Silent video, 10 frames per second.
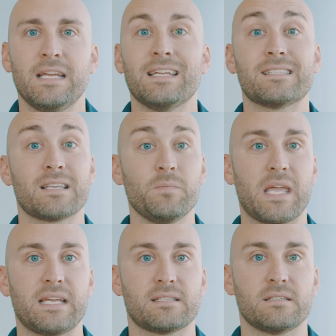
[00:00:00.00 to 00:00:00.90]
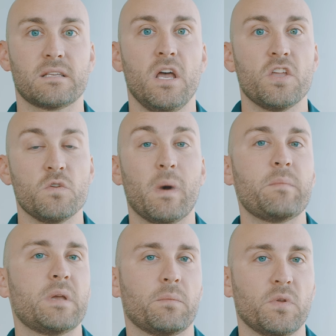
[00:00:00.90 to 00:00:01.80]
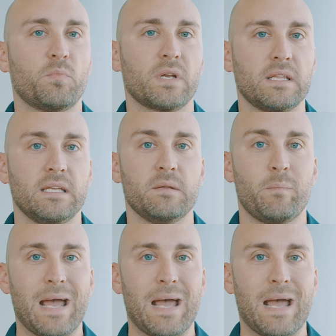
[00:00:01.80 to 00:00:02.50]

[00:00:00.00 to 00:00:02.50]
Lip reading: In some cases, you might be able to bring it